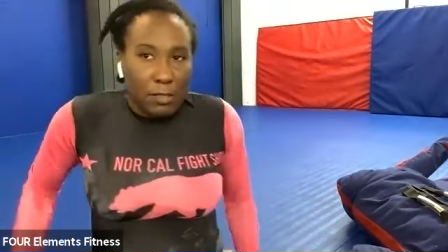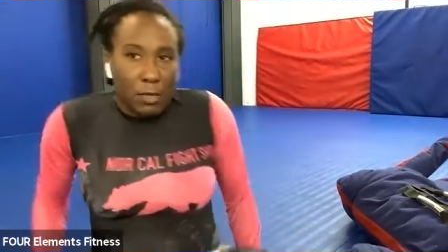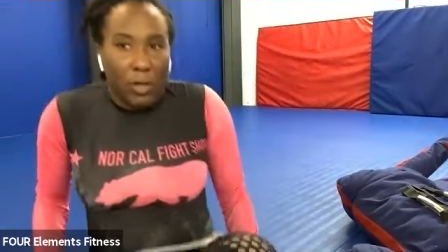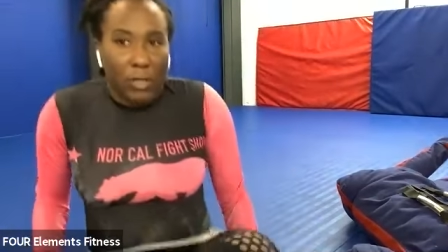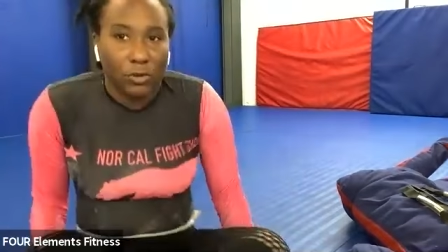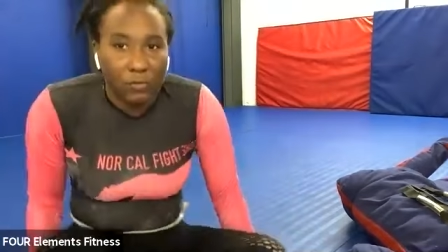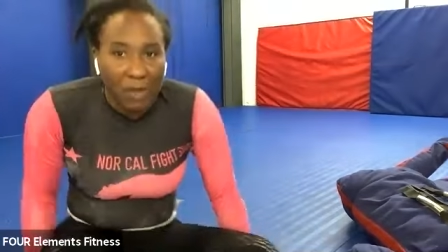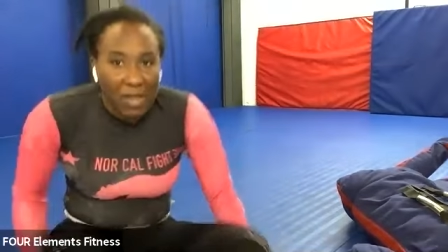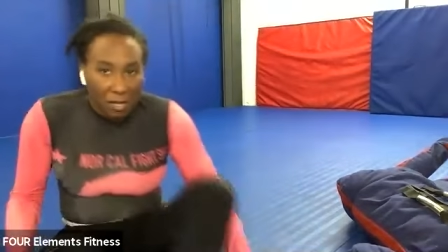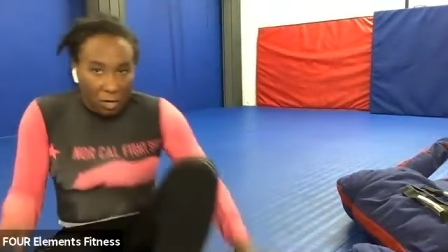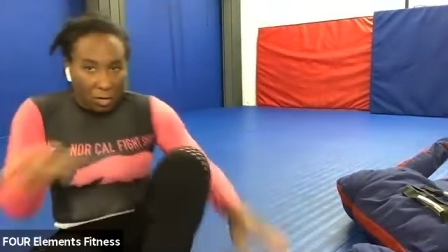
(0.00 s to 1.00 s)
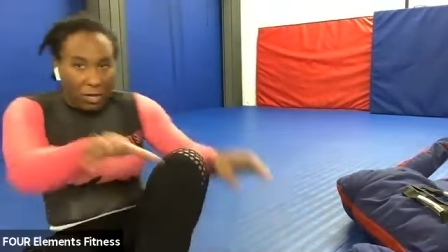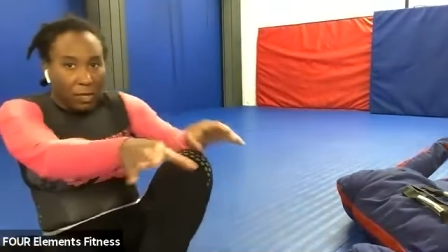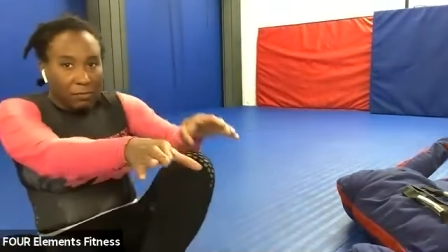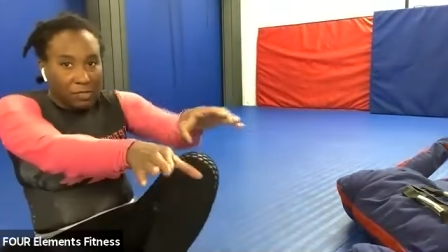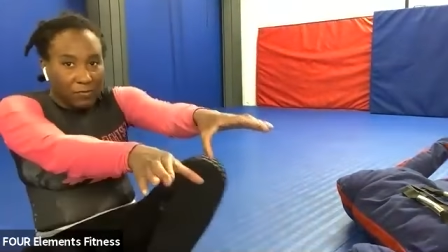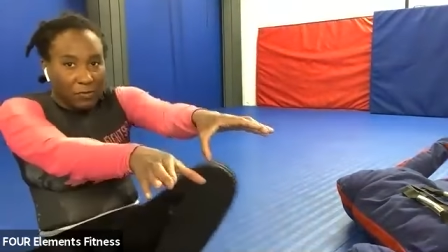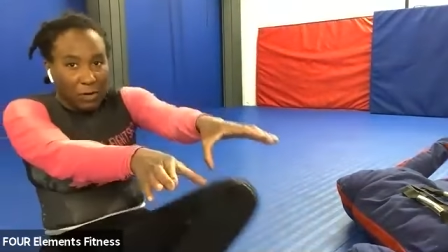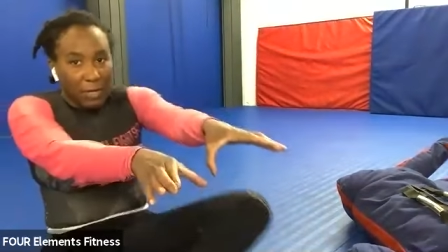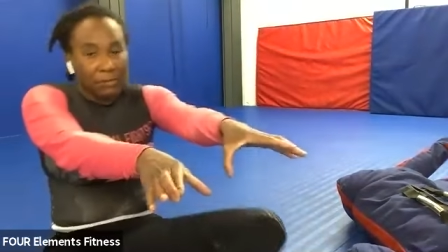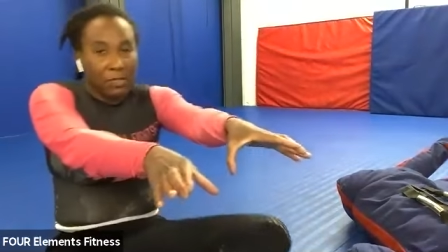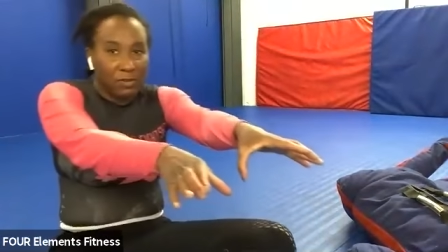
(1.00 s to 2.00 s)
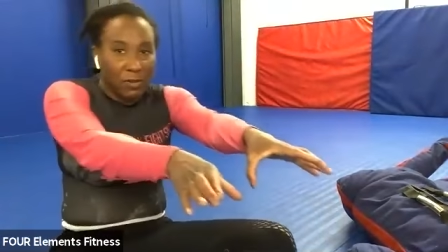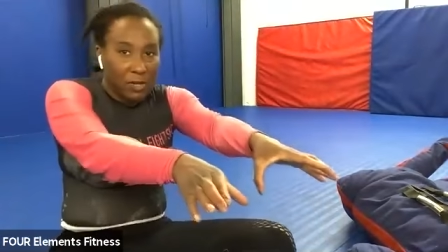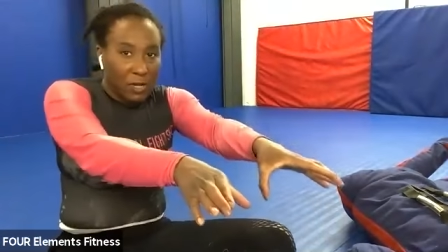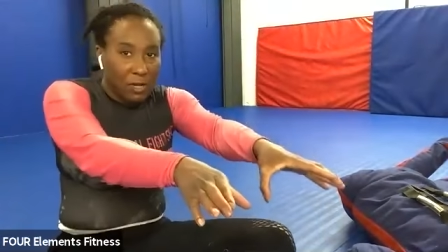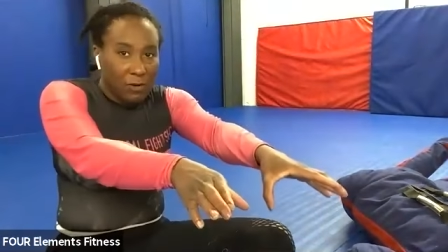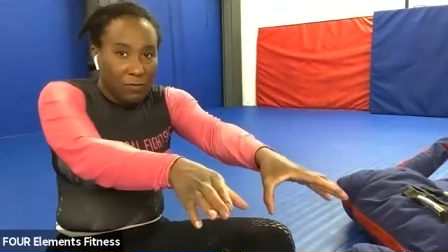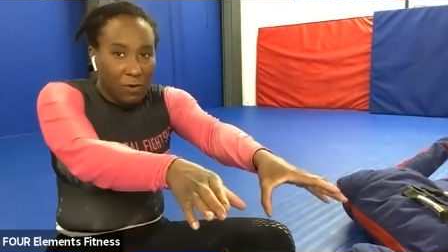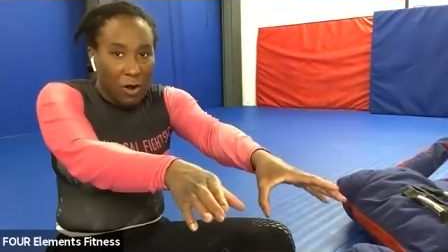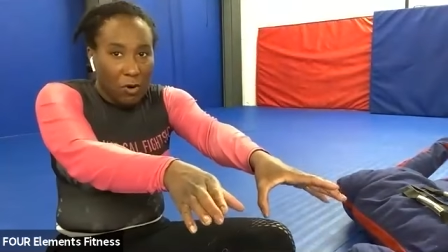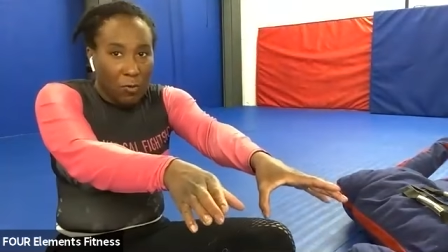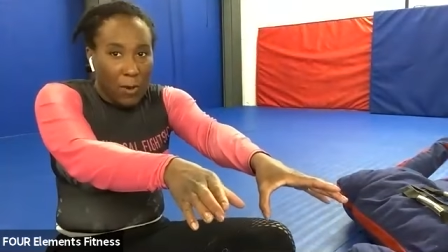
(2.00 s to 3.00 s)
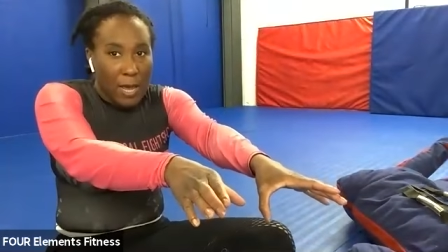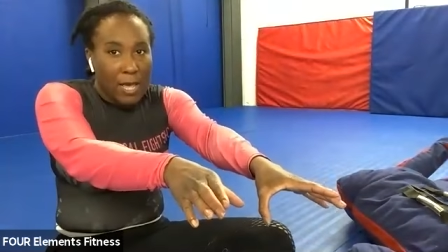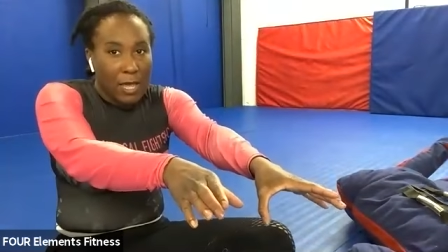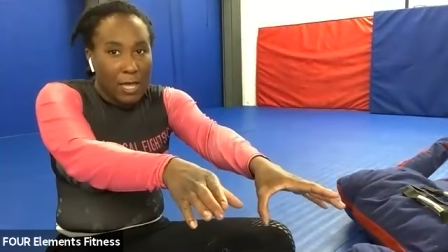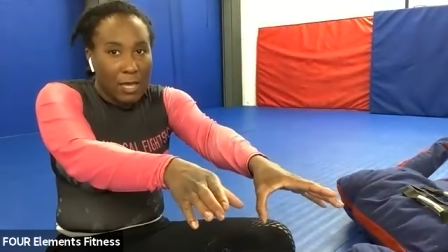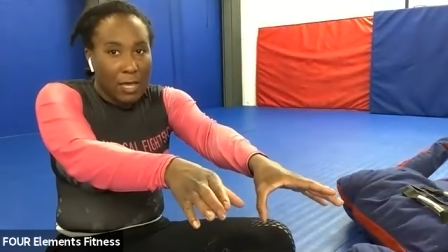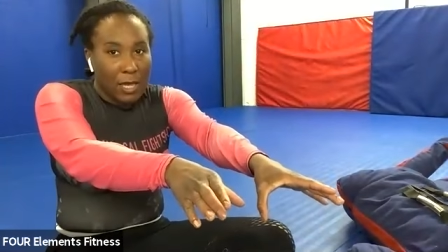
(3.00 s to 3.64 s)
So as you're fighting her hips, if her hips are far away,